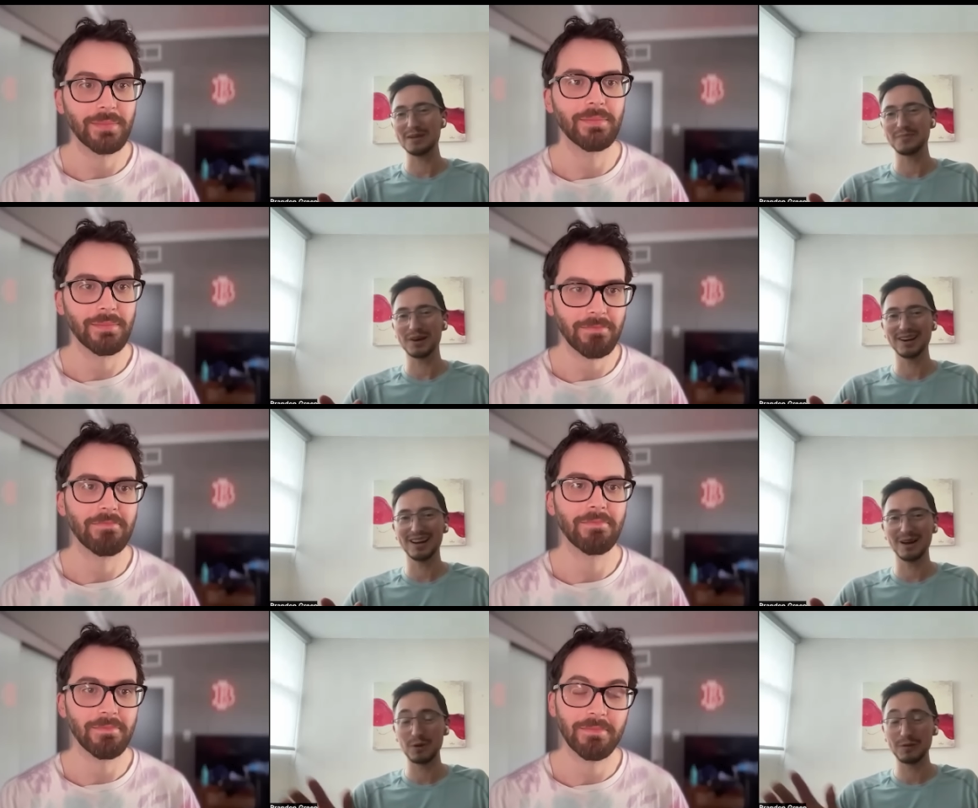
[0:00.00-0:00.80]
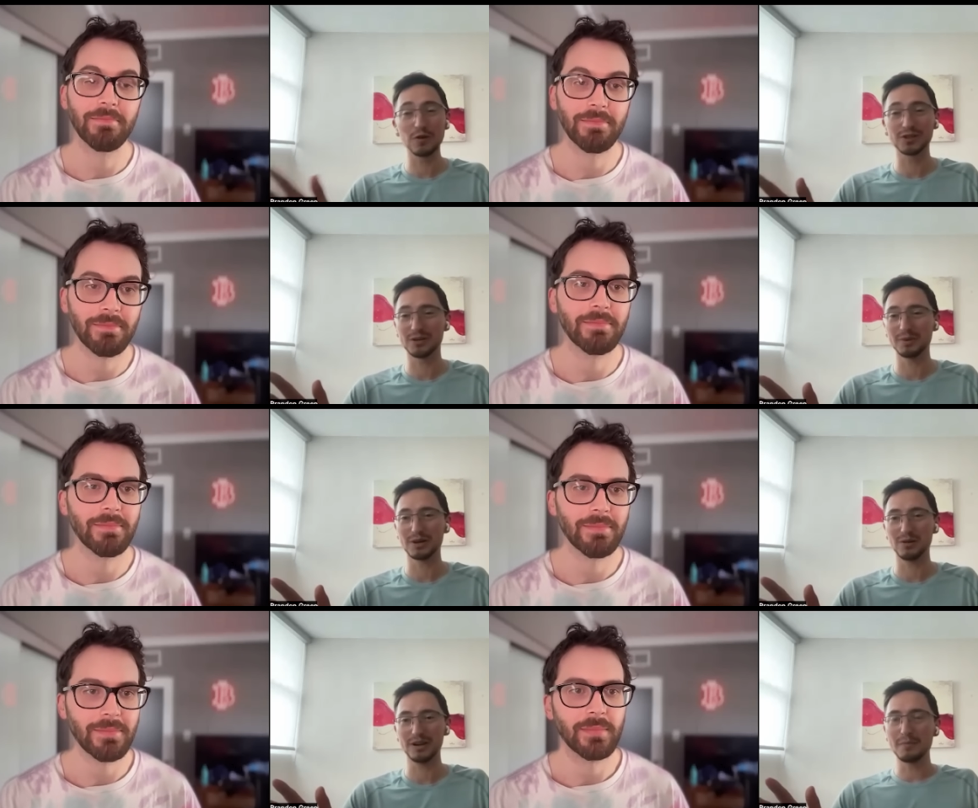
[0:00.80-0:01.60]
Speaker 1: But uh, we focus on
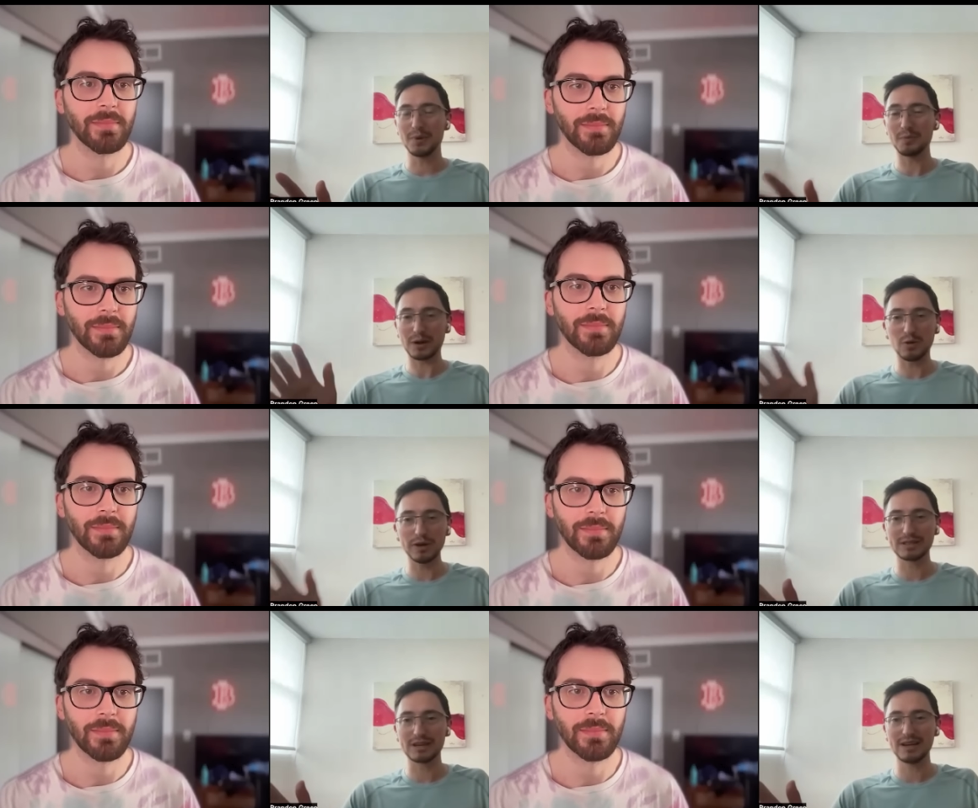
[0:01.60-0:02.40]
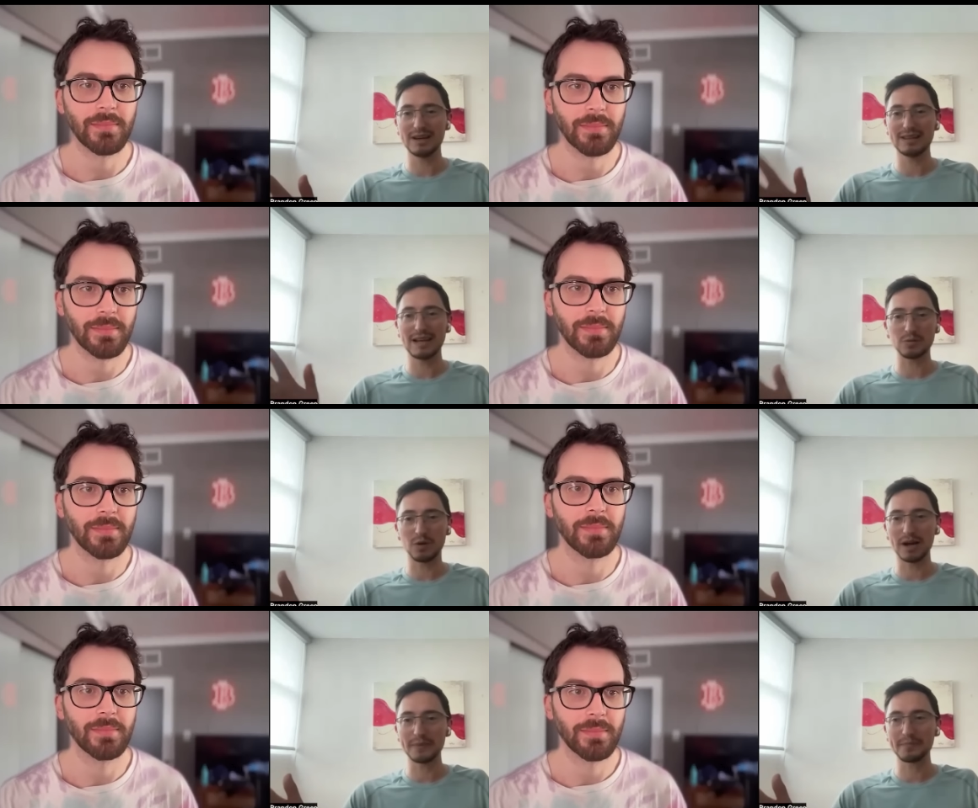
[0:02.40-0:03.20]
Bitcoin. But Bitcoin is king, and that's
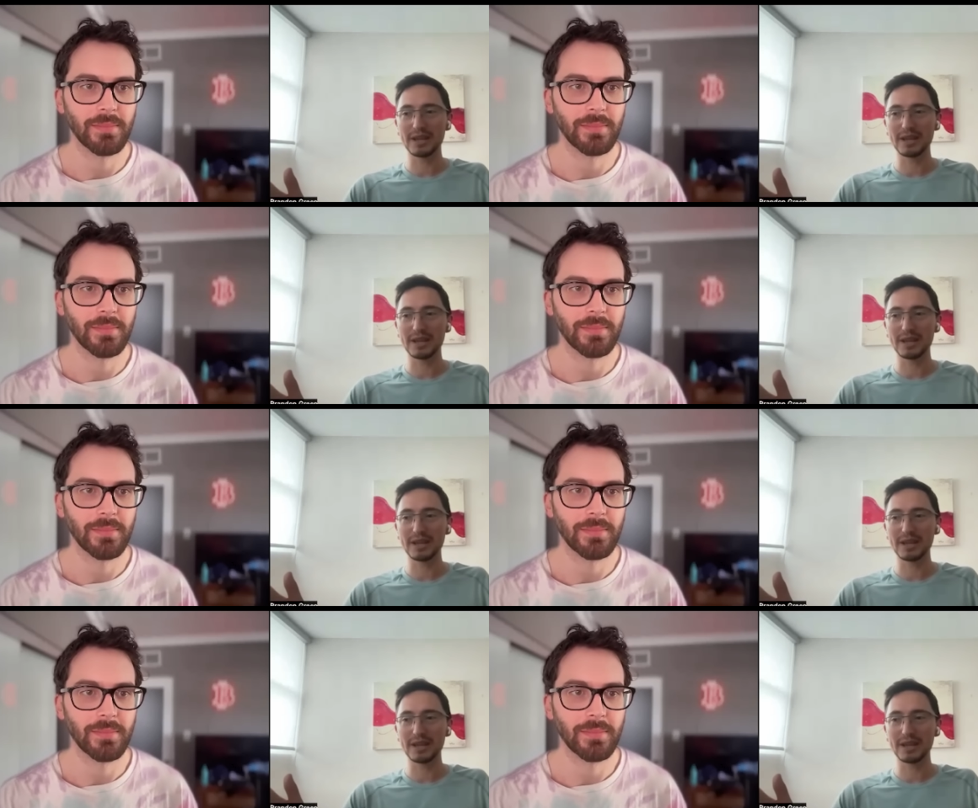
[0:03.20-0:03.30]
why.